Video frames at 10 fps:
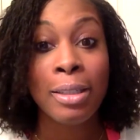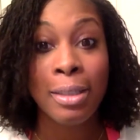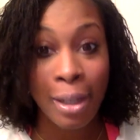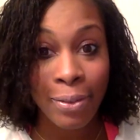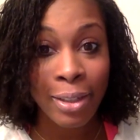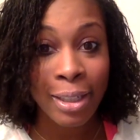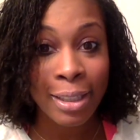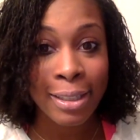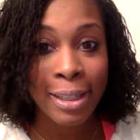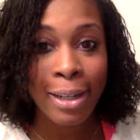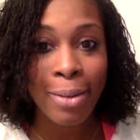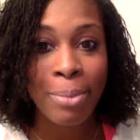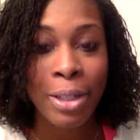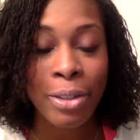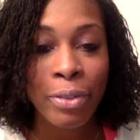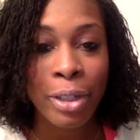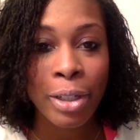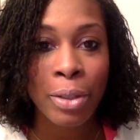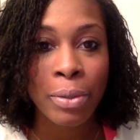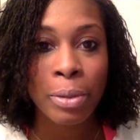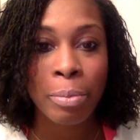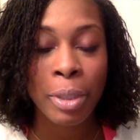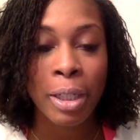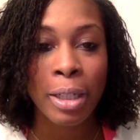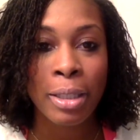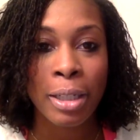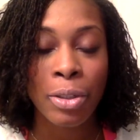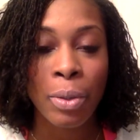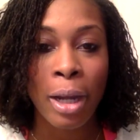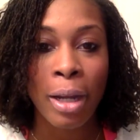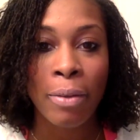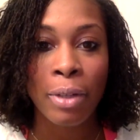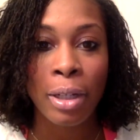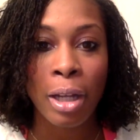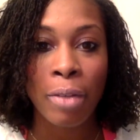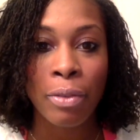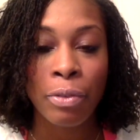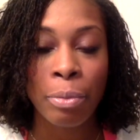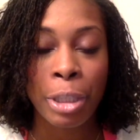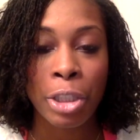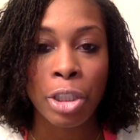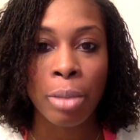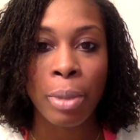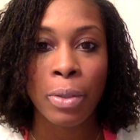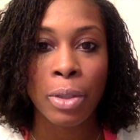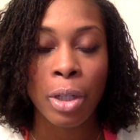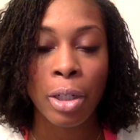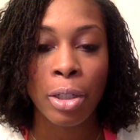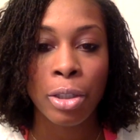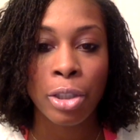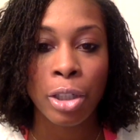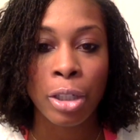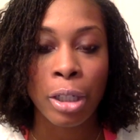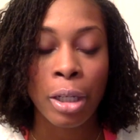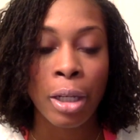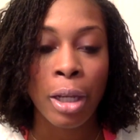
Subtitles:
definitely check out my other videos because I do have a lot of information about starting your journey